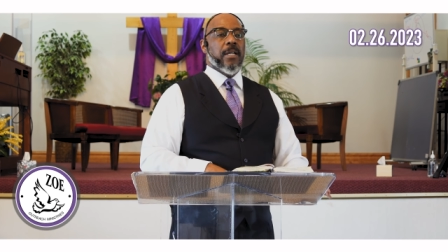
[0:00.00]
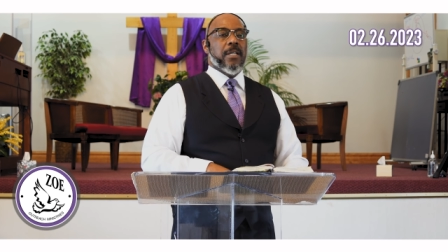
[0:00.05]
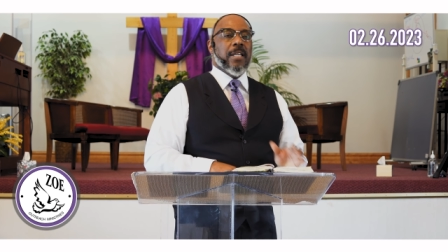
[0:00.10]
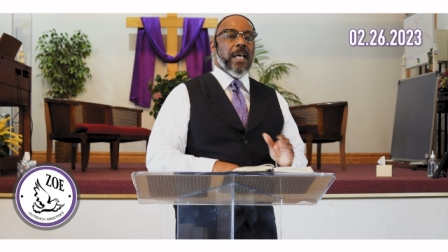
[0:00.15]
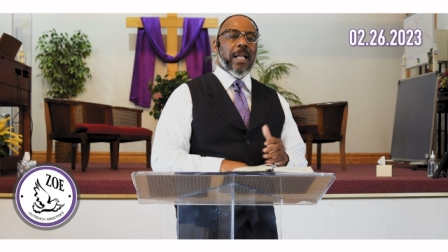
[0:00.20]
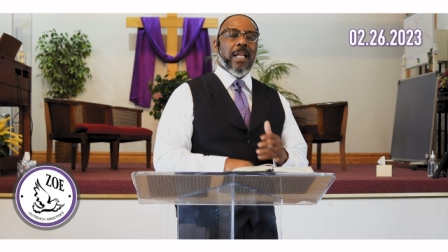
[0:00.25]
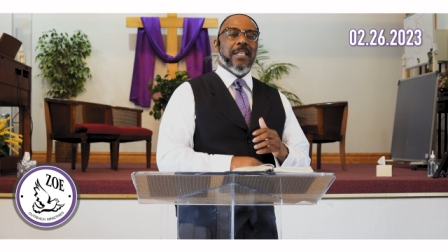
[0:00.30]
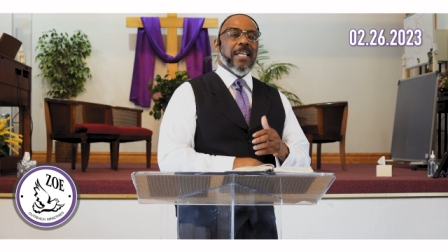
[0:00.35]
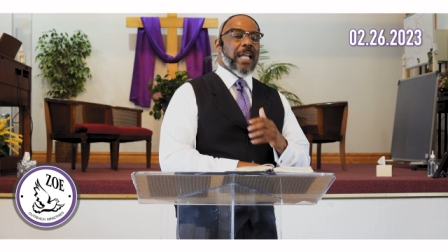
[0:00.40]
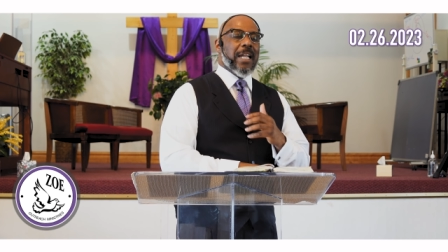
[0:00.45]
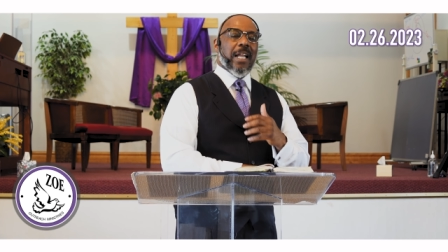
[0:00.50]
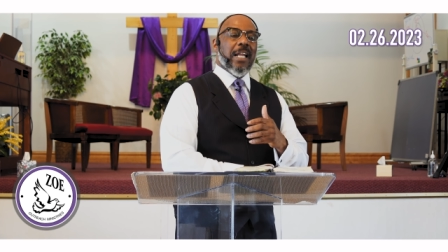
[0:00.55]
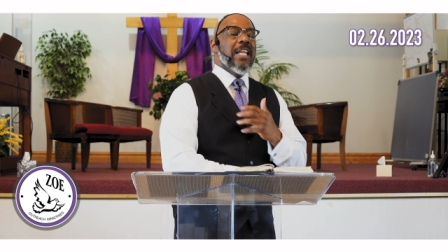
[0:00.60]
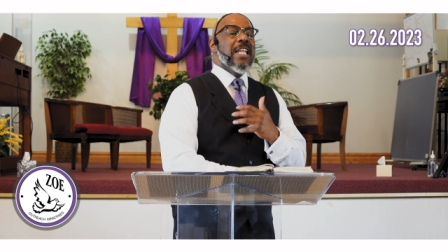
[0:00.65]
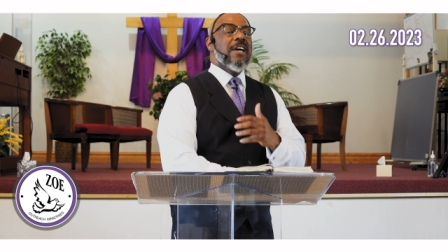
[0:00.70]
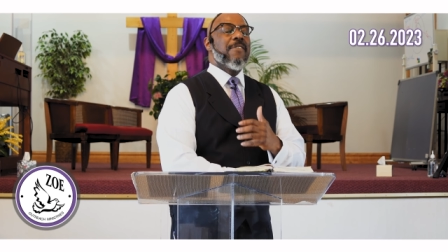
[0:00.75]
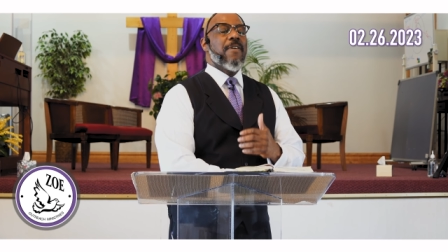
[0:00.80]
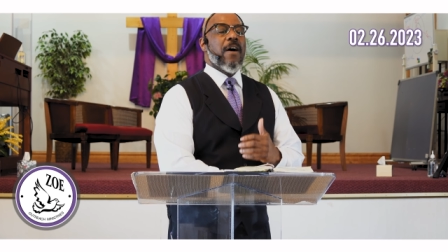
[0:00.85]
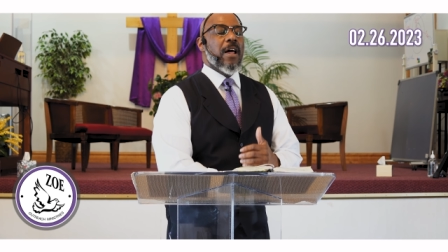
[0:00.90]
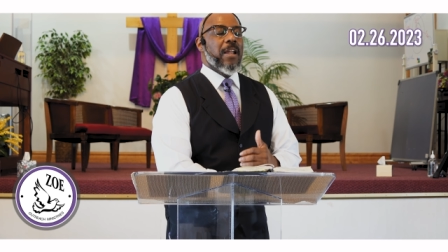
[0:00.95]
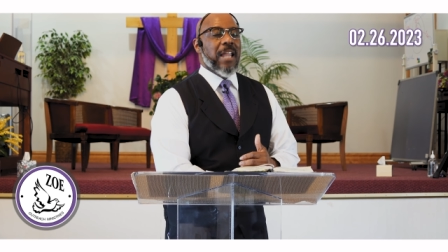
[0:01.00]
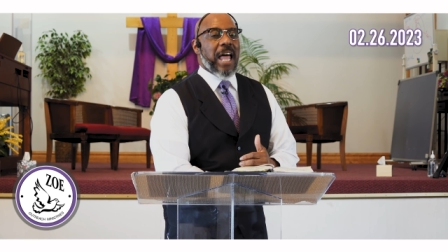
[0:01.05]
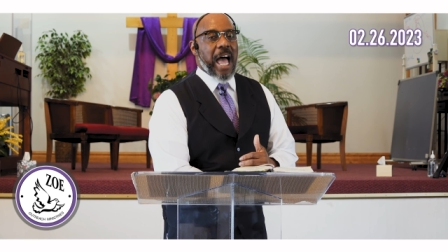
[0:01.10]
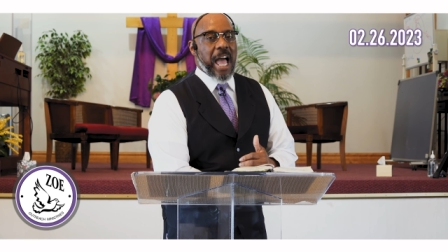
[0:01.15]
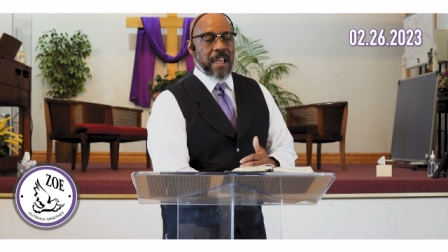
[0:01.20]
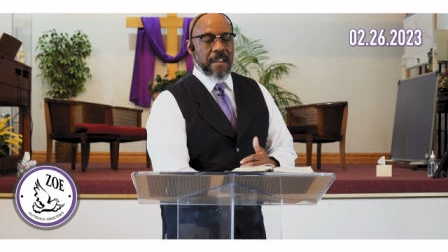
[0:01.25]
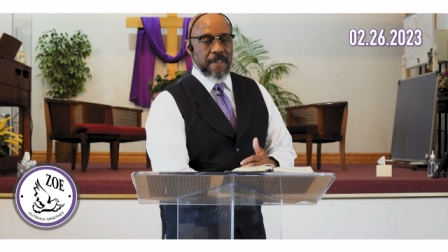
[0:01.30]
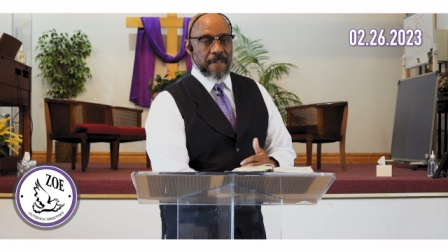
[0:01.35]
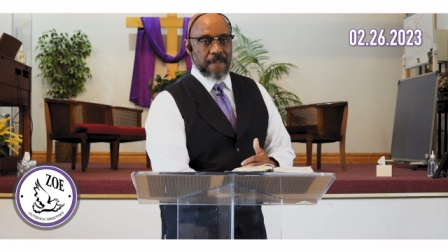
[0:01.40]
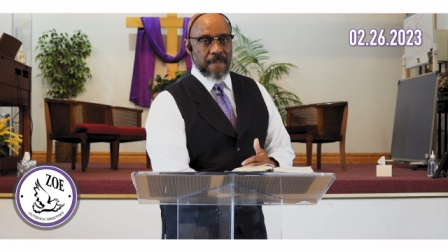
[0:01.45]
tell us how to live our
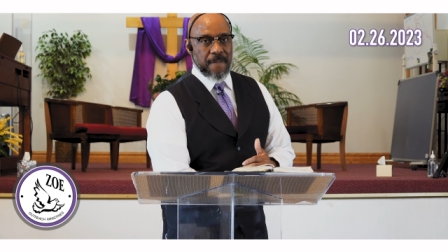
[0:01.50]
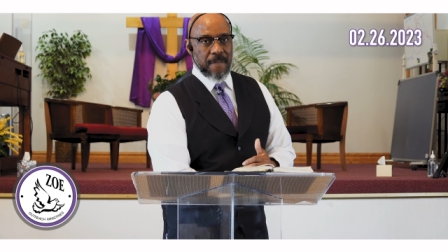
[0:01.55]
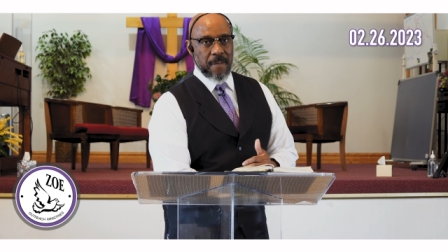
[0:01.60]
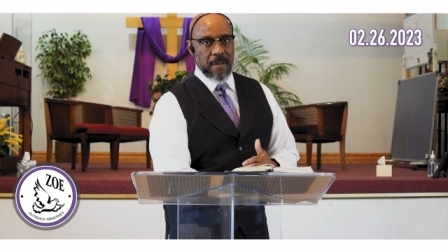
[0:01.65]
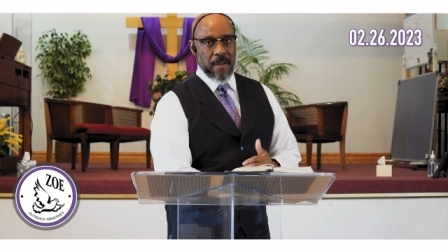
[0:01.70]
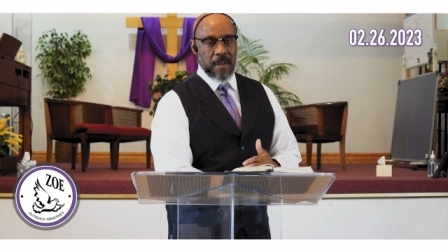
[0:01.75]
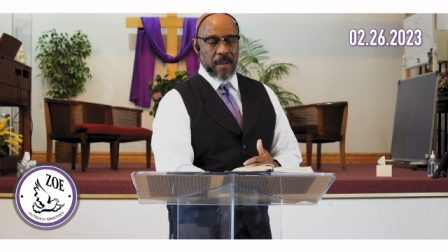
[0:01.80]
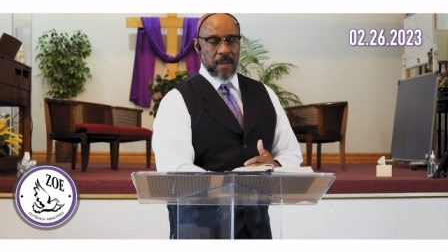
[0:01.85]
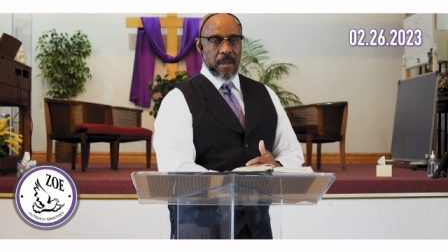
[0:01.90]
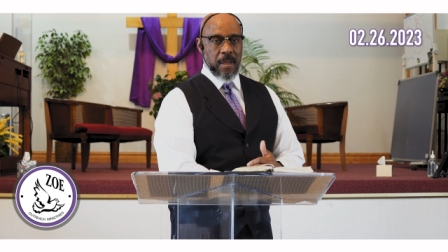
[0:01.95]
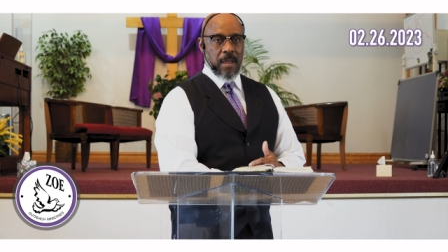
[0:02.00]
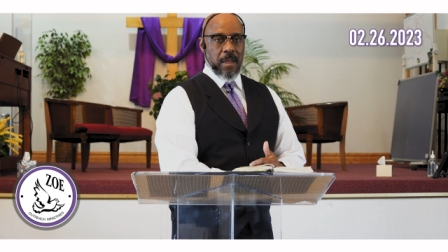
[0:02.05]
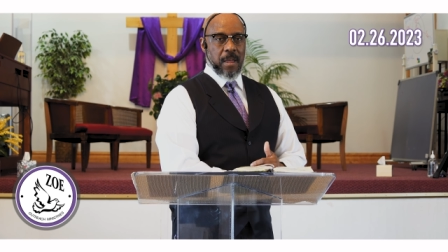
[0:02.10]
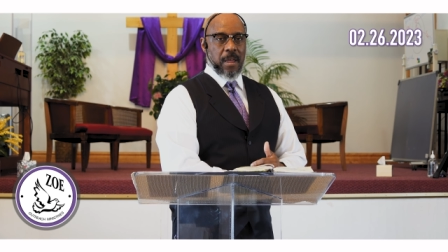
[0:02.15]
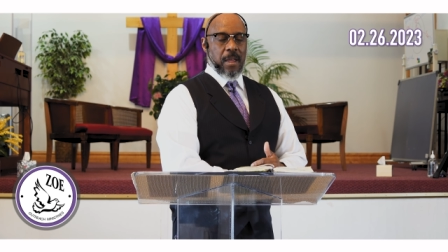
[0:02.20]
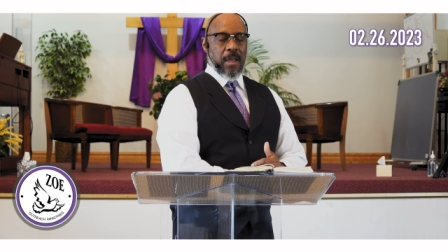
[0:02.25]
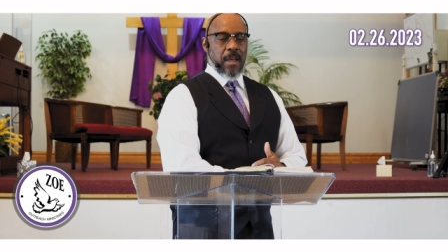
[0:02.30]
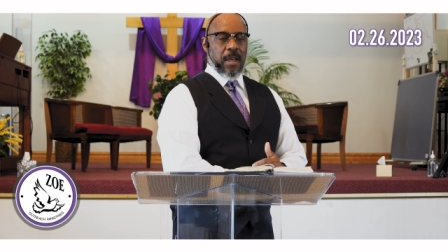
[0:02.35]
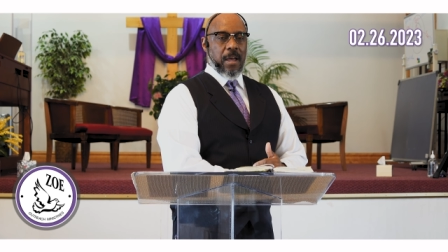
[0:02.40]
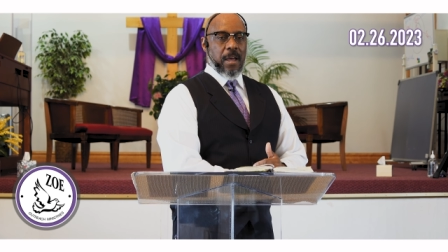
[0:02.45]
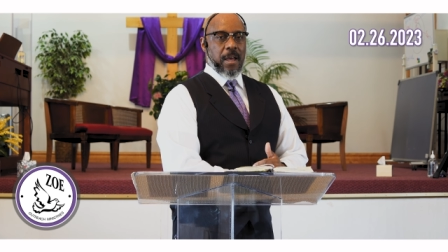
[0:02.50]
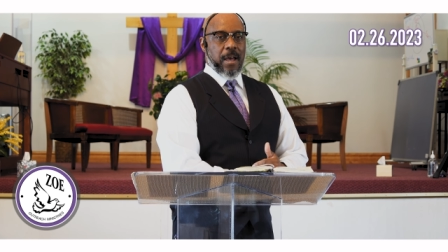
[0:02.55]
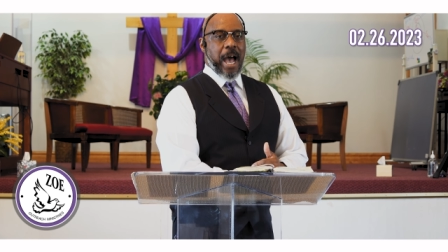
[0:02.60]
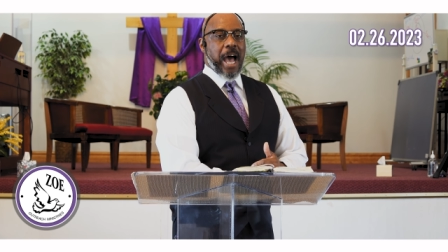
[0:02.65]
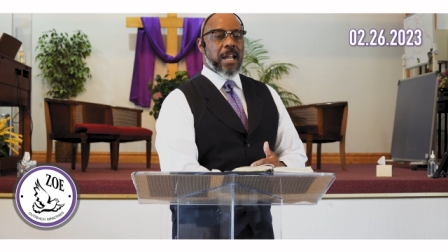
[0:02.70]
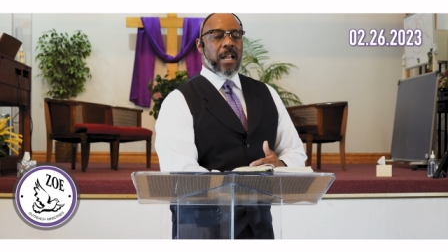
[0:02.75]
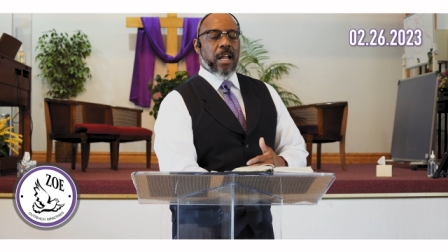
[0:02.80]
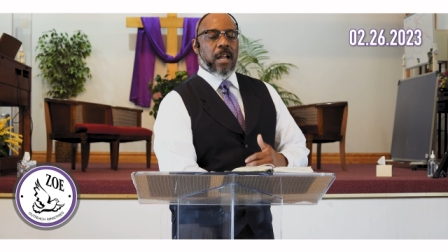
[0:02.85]
life, how